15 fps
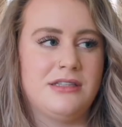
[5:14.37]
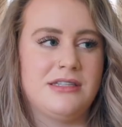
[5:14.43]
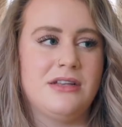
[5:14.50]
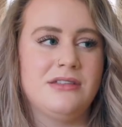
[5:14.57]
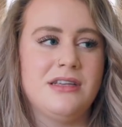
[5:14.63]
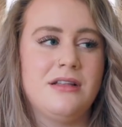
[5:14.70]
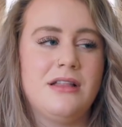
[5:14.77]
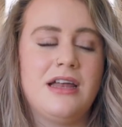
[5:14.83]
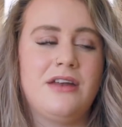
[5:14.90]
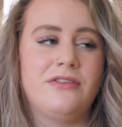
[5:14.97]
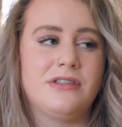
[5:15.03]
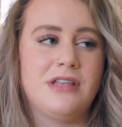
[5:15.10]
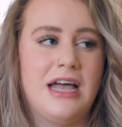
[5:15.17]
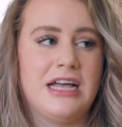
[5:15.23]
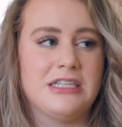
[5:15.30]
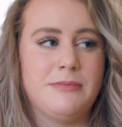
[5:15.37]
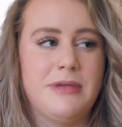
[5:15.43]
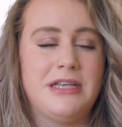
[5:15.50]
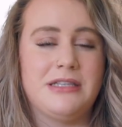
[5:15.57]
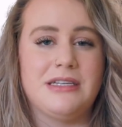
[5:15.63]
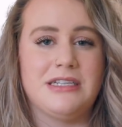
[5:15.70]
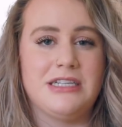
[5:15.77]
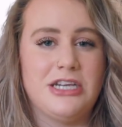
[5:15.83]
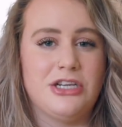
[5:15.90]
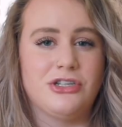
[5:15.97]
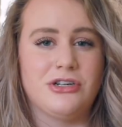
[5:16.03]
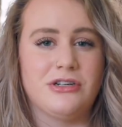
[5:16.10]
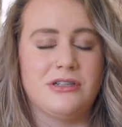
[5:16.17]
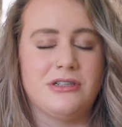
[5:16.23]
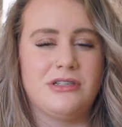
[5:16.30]
It sounds like a lot of his classmates and
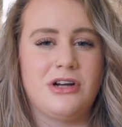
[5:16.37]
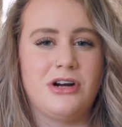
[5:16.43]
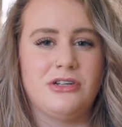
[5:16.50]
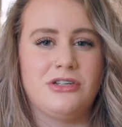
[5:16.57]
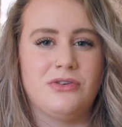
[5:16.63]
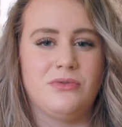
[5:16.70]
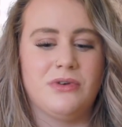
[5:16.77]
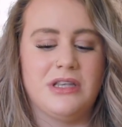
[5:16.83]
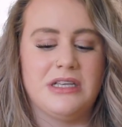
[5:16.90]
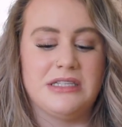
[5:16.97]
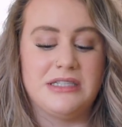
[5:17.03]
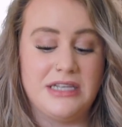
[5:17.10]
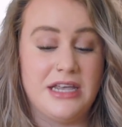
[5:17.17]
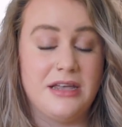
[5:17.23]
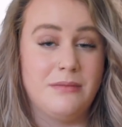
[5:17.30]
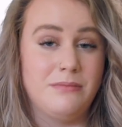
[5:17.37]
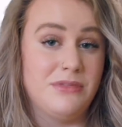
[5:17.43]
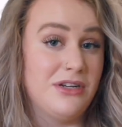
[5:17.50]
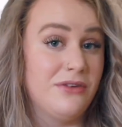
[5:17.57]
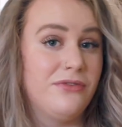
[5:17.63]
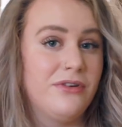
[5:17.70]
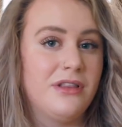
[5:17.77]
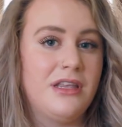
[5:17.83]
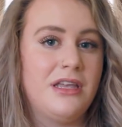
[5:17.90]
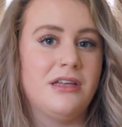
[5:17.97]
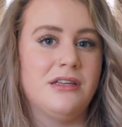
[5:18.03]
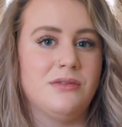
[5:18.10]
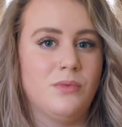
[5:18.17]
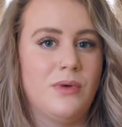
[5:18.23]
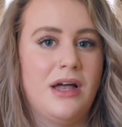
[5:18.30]
teachers start to really see him differently
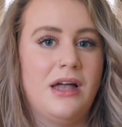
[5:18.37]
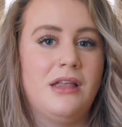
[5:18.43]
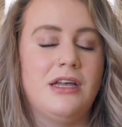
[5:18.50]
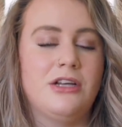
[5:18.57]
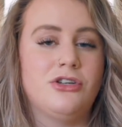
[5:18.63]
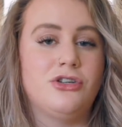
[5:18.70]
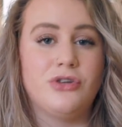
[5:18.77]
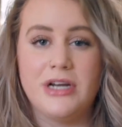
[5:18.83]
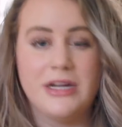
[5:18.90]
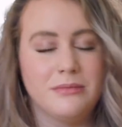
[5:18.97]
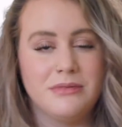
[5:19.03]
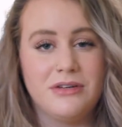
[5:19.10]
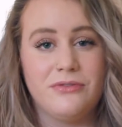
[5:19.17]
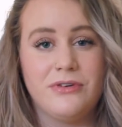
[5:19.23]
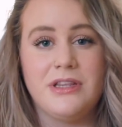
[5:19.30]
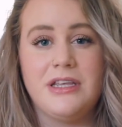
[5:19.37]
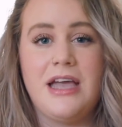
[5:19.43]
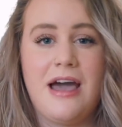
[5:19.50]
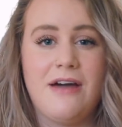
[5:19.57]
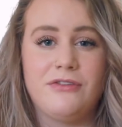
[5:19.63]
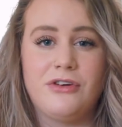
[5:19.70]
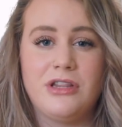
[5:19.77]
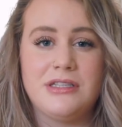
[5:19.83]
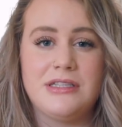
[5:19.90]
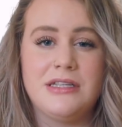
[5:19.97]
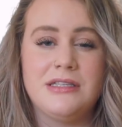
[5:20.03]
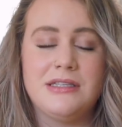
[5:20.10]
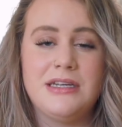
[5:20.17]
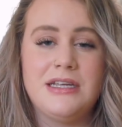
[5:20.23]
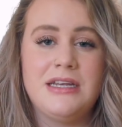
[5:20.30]
as well and treat him differently after this
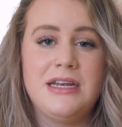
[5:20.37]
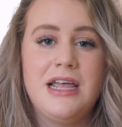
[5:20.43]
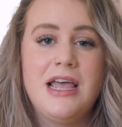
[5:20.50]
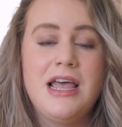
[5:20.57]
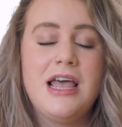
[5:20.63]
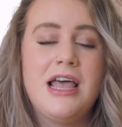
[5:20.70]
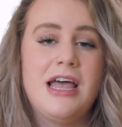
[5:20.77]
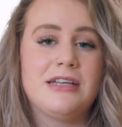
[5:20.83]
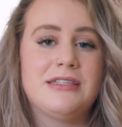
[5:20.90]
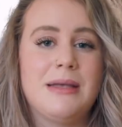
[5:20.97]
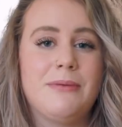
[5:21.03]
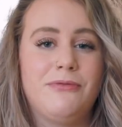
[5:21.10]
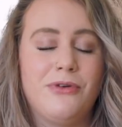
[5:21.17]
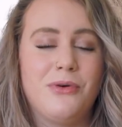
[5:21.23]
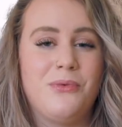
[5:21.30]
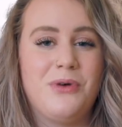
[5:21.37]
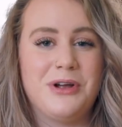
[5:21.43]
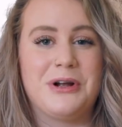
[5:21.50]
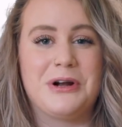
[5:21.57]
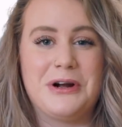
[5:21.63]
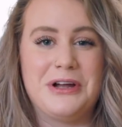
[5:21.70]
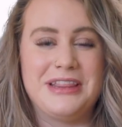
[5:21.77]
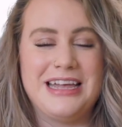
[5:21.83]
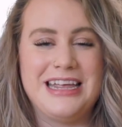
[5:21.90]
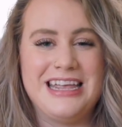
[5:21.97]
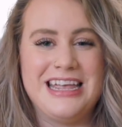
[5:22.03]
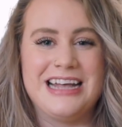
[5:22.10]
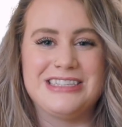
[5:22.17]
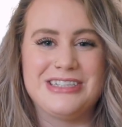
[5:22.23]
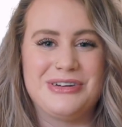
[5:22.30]
incident, except for one girl that
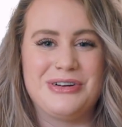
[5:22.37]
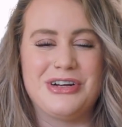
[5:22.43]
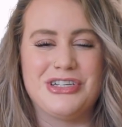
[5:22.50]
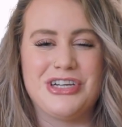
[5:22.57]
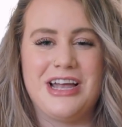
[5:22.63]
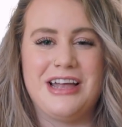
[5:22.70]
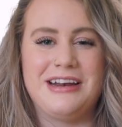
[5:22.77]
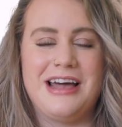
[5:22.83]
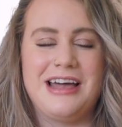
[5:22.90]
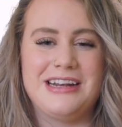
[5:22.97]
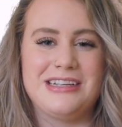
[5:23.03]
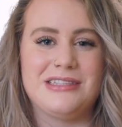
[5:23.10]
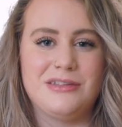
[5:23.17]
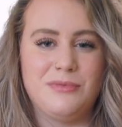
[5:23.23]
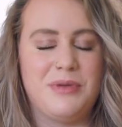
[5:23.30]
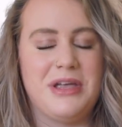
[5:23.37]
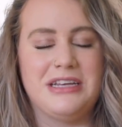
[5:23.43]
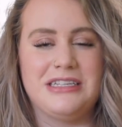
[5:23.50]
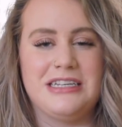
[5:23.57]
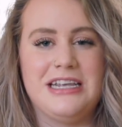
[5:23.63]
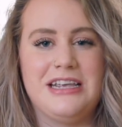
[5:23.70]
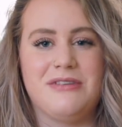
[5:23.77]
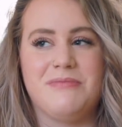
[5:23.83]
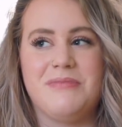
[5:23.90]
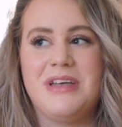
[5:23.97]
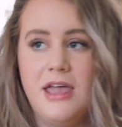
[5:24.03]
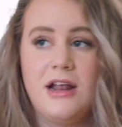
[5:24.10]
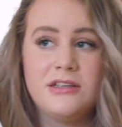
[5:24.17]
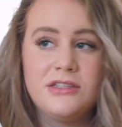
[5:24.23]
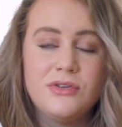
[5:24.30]
he has a crush on his debate team.
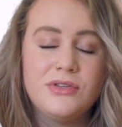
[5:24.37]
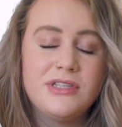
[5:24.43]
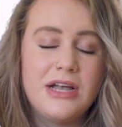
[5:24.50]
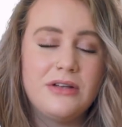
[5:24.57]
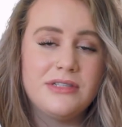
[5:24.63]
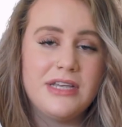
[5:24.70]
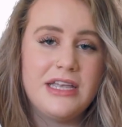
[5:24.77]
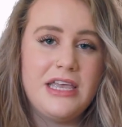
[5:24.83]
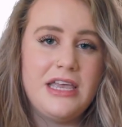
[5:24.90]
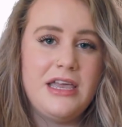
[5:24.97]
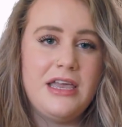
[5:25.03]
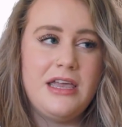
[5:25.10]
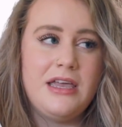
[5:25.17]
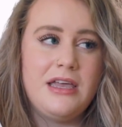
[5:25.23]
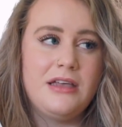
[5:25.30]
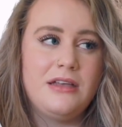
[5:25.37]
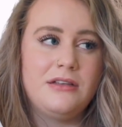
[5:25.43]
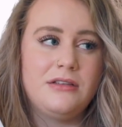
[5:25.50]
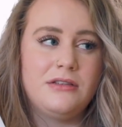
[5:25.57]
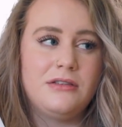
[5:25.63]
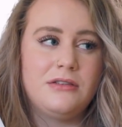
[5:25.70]
It also sounds like he